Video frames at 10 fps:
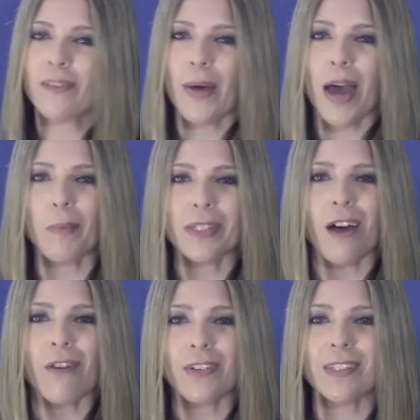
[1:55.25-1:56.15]
of Miami's
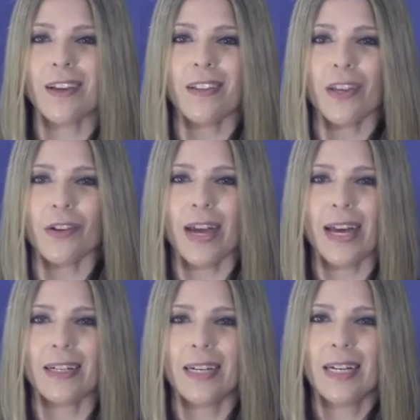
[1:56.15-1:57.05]
offense, on the other
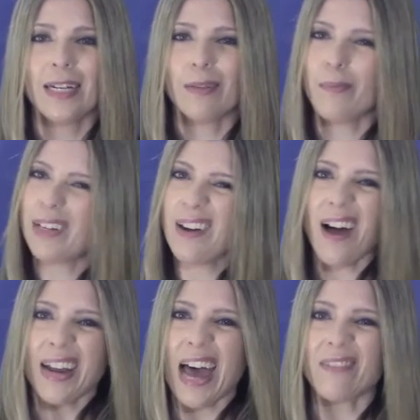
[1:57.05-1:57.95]
hand, may
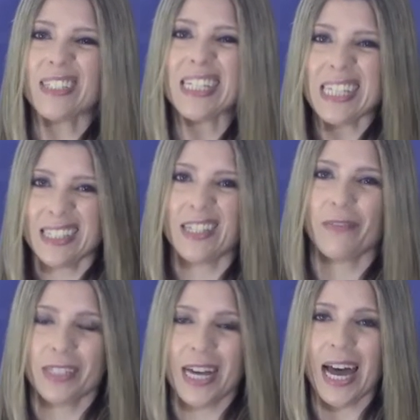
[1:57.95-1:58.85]
not have as easy
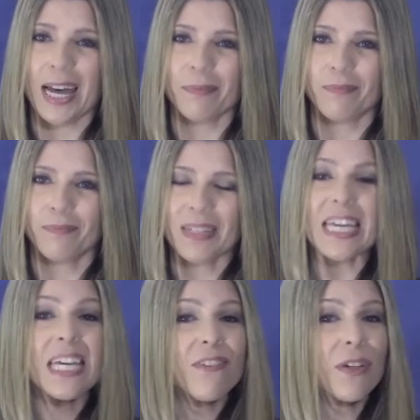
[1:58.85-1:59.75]
of a time.
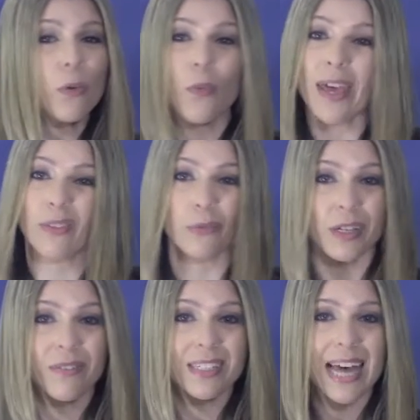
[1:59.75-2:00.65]
Even with
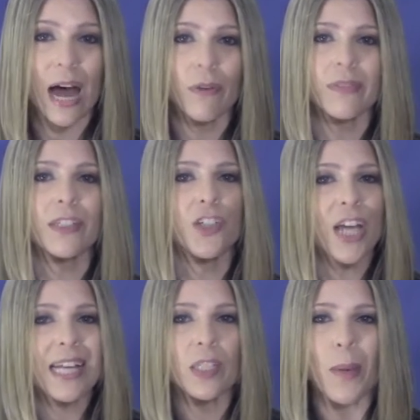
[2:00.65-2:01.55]
Revis out, the
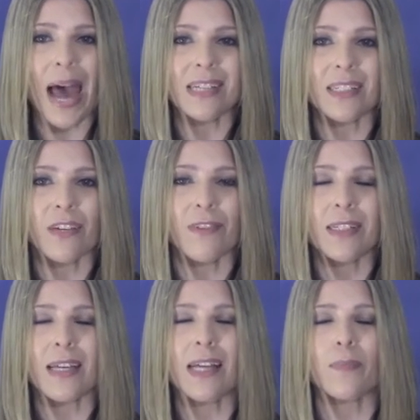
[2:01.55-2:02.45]
Jets' pass
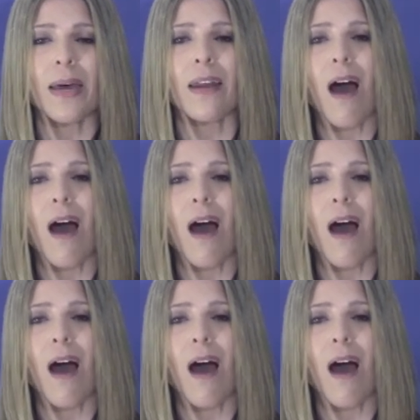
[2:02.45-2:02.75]
defense has been